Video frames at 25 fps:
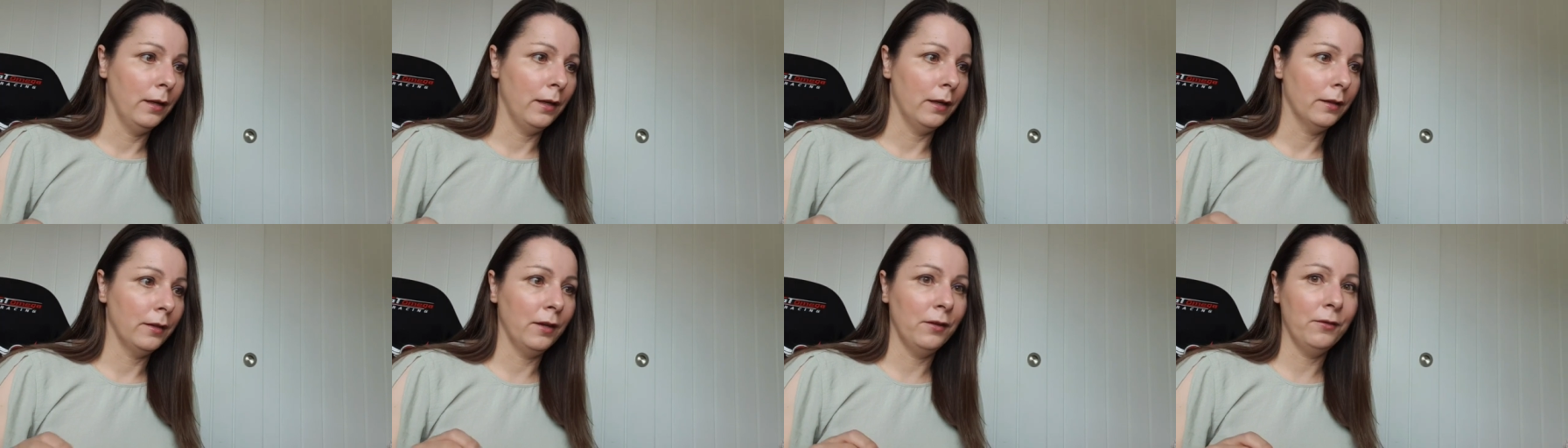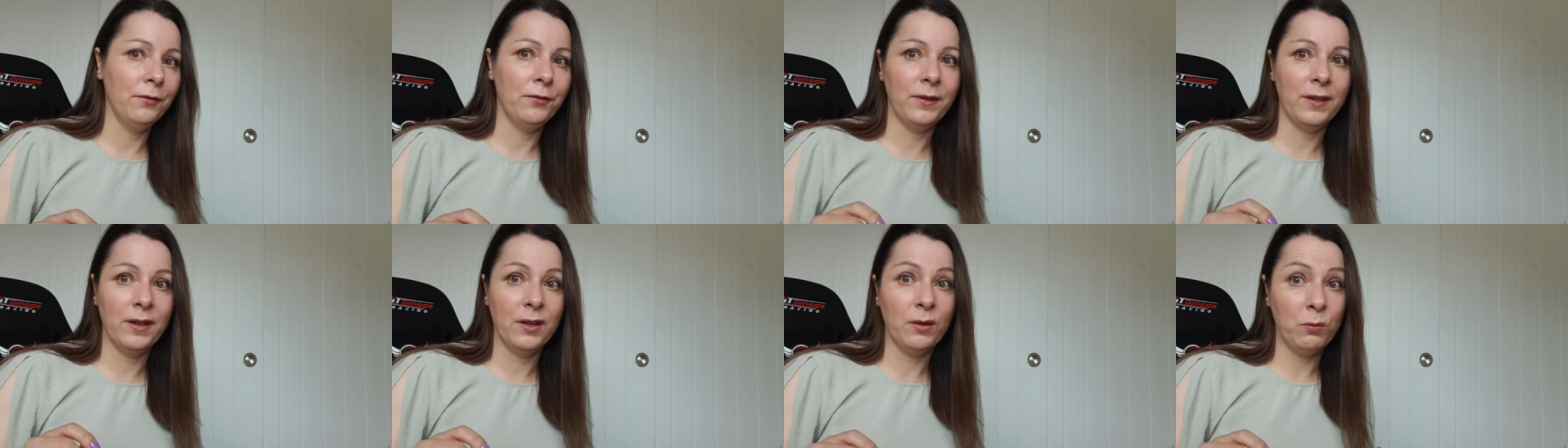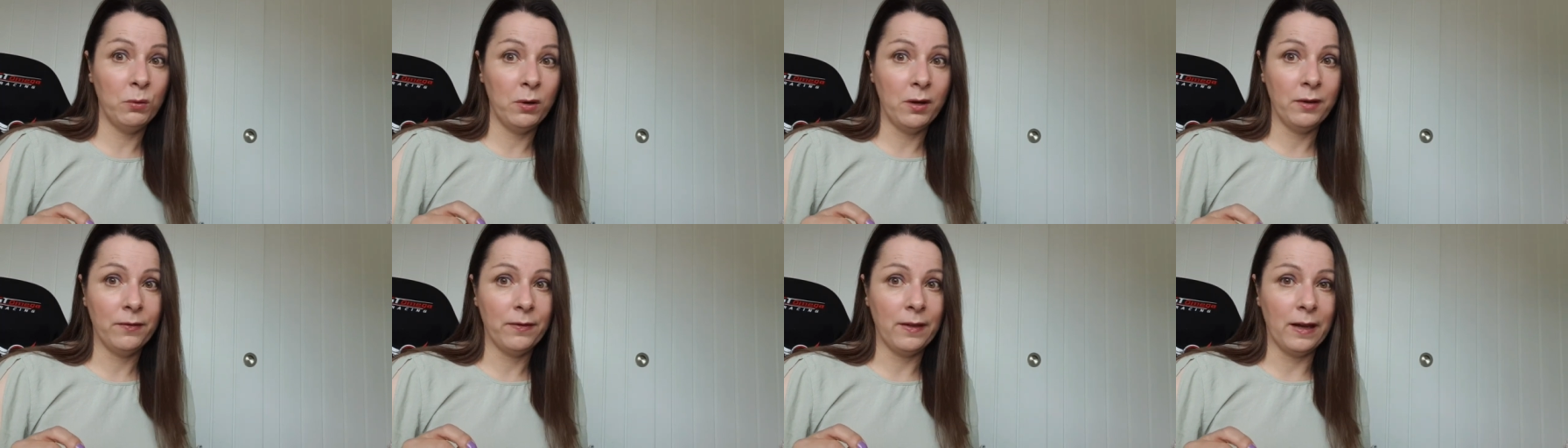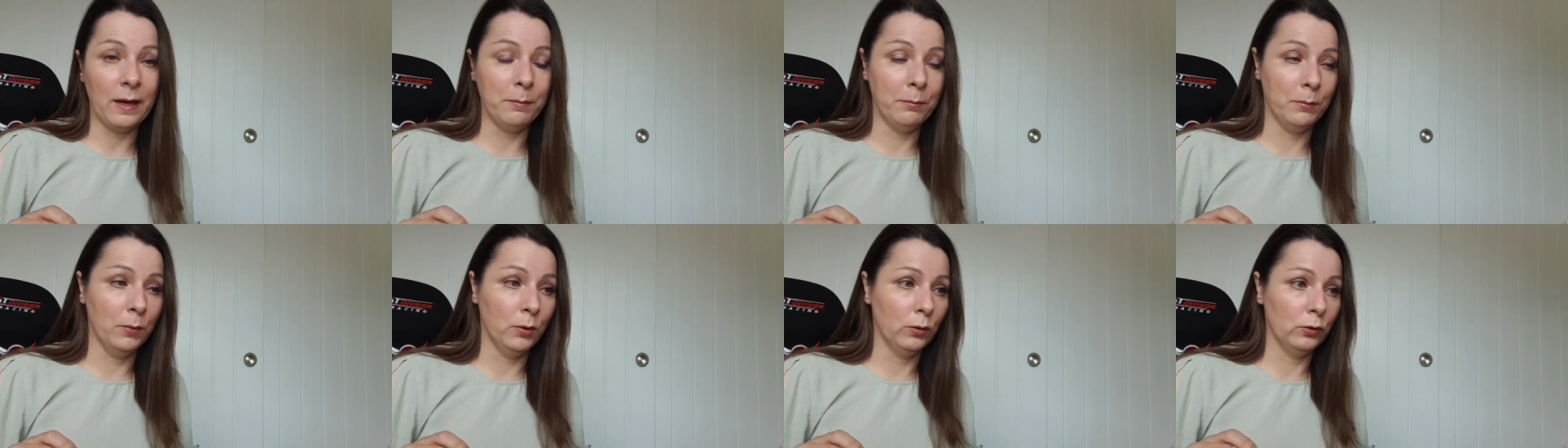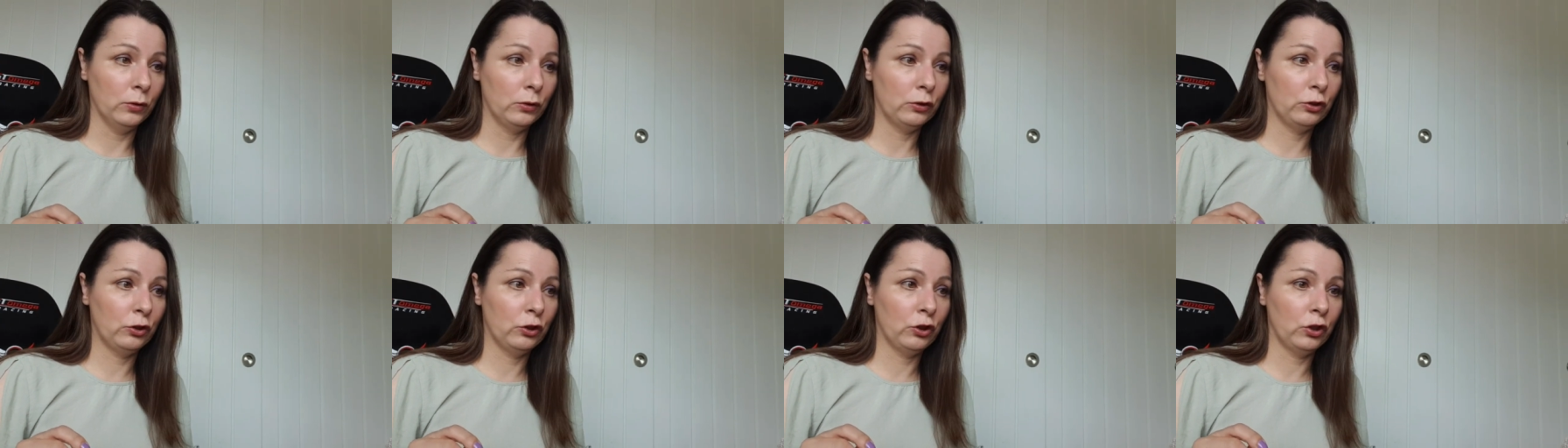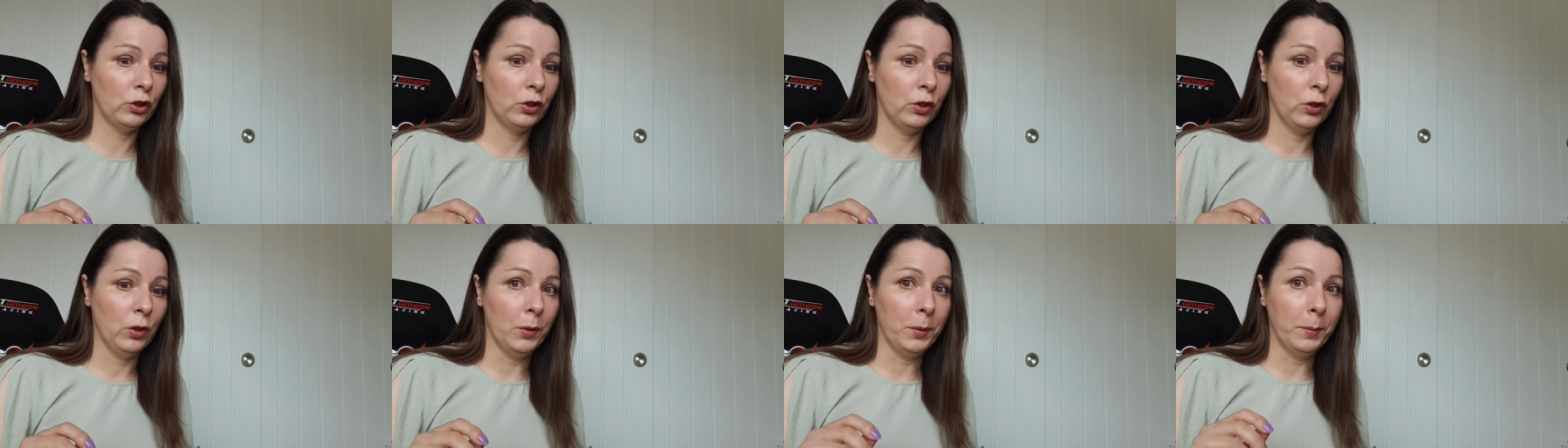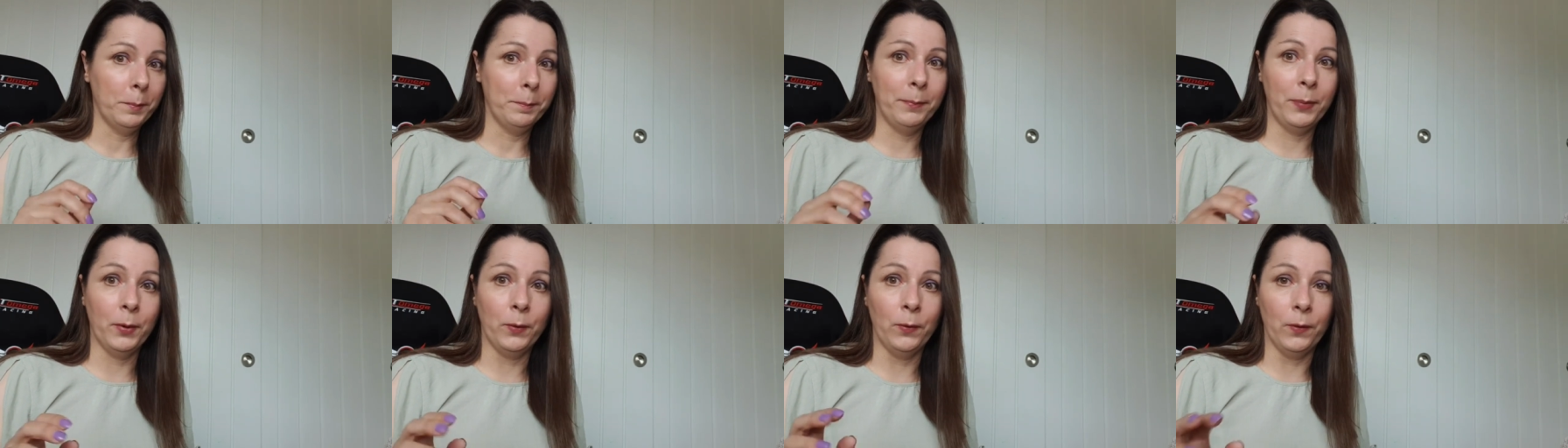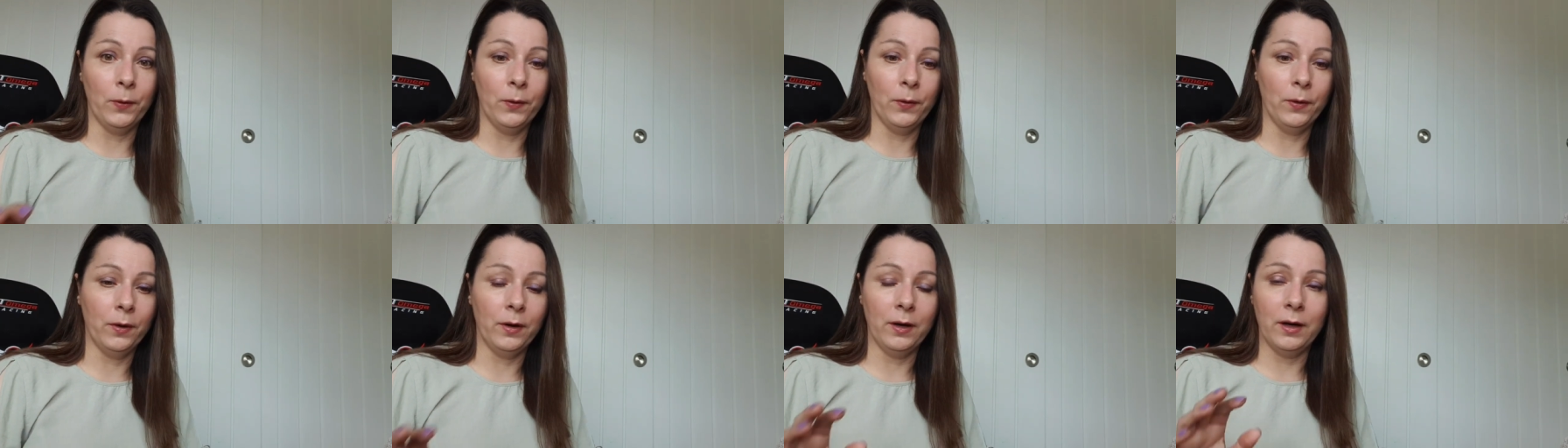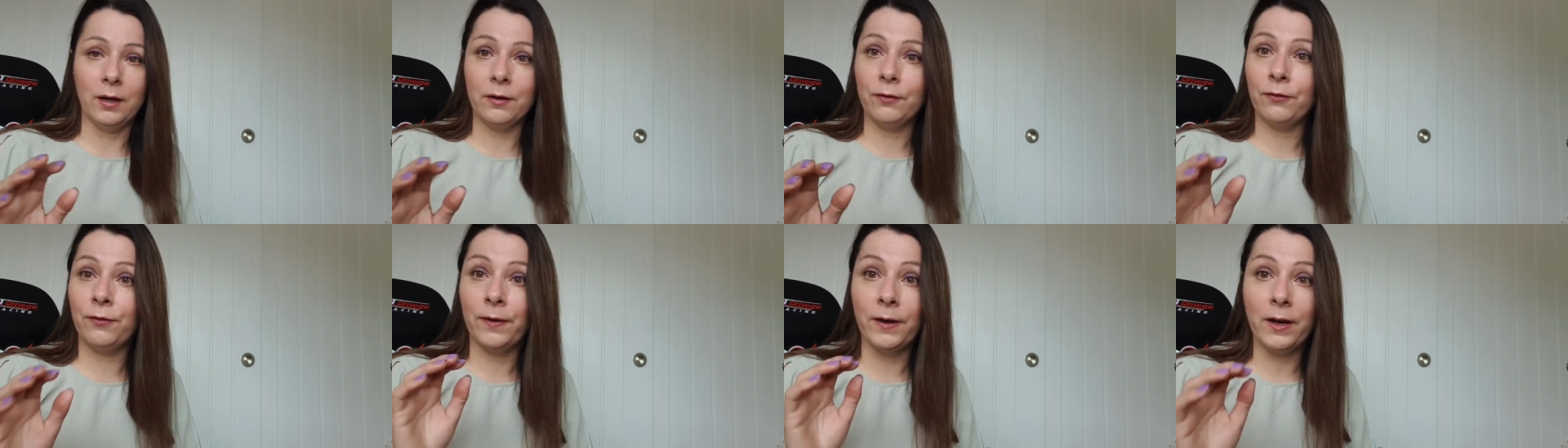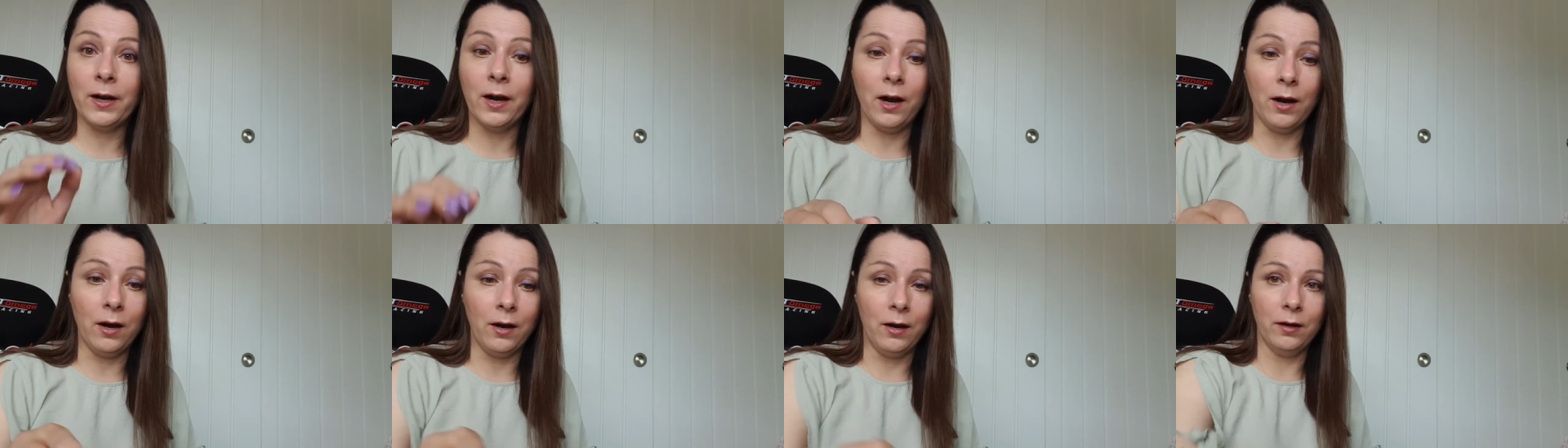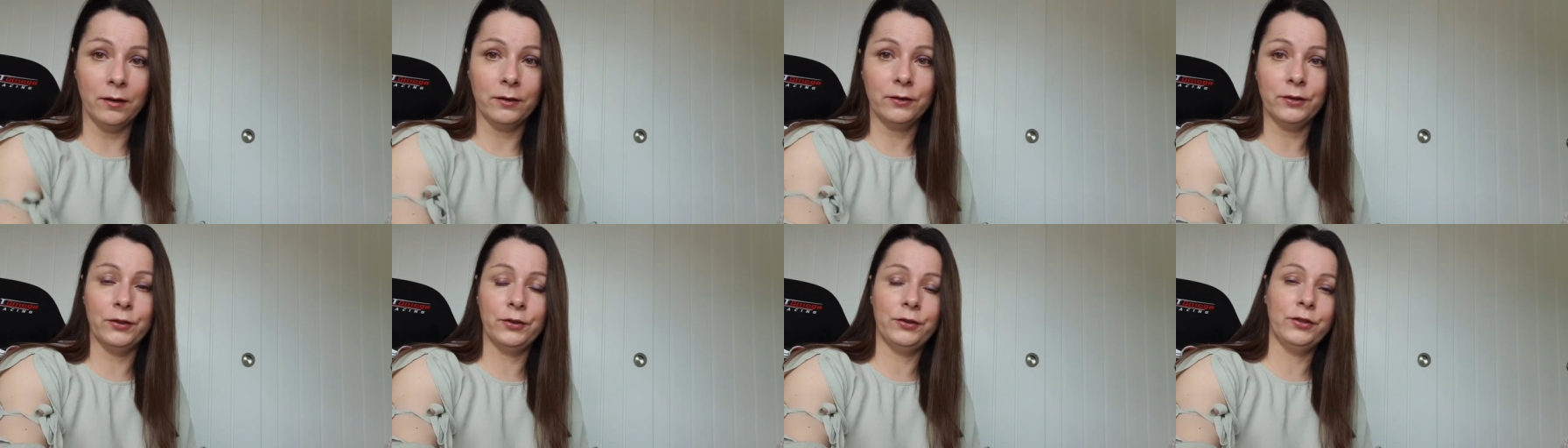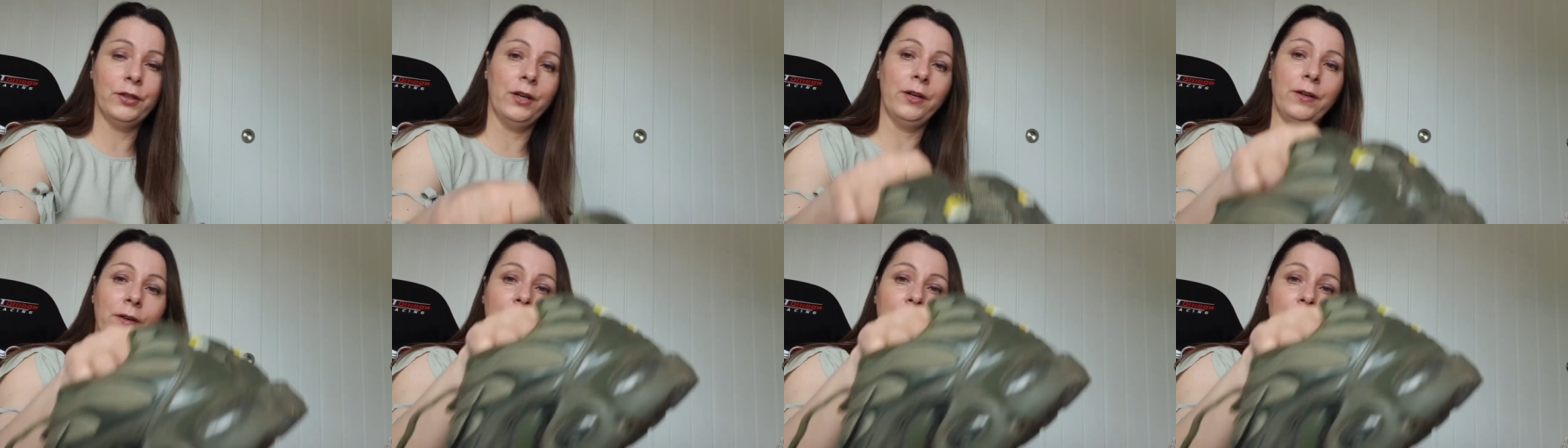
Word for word: I don't think they're worth that much, but I forgot to show